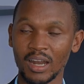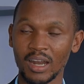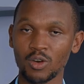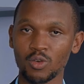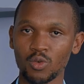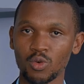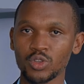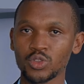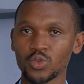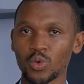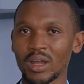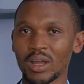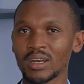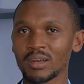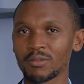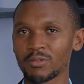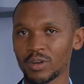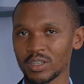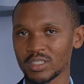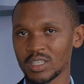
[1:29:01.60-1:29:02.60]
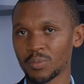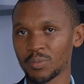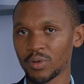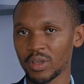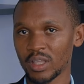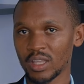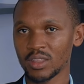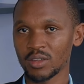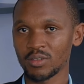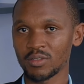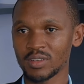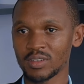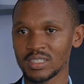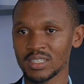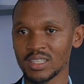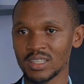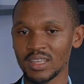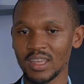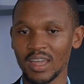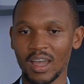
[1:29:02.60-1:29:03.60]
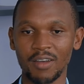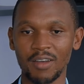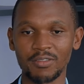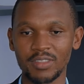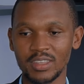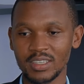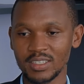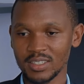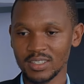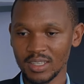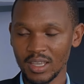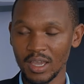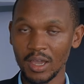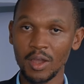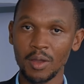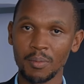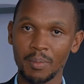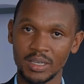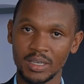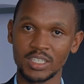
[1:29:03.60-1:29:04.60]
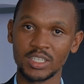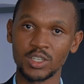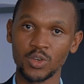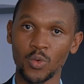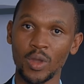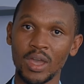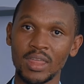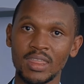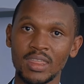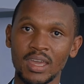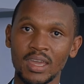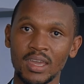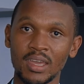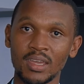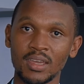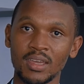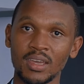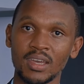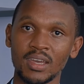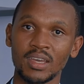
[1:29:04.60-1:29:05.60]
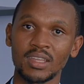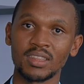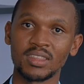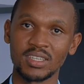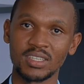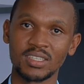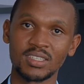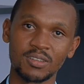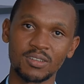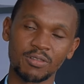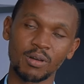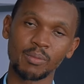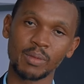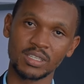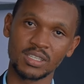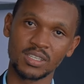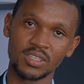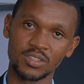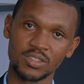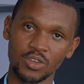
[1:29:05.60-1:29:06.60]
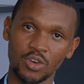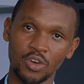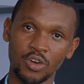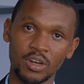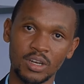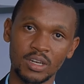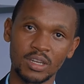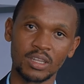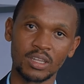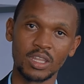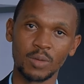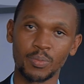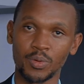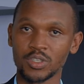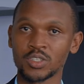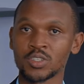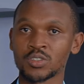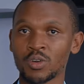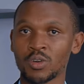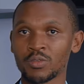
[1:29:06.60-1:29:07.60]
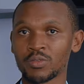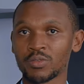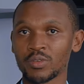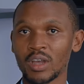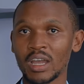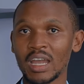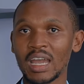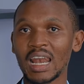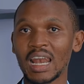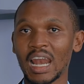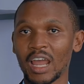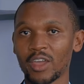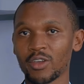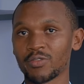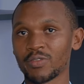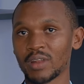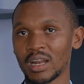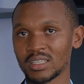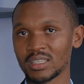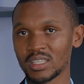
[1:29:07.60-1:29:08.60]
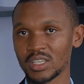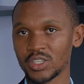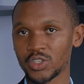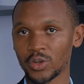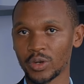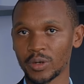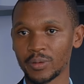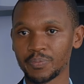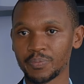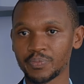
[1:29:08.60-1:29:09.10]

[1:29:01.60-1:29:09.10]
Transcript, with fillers: can quote one, for example, Kenyatta University have this machine where they teach pharmacists on the process of lyophilization.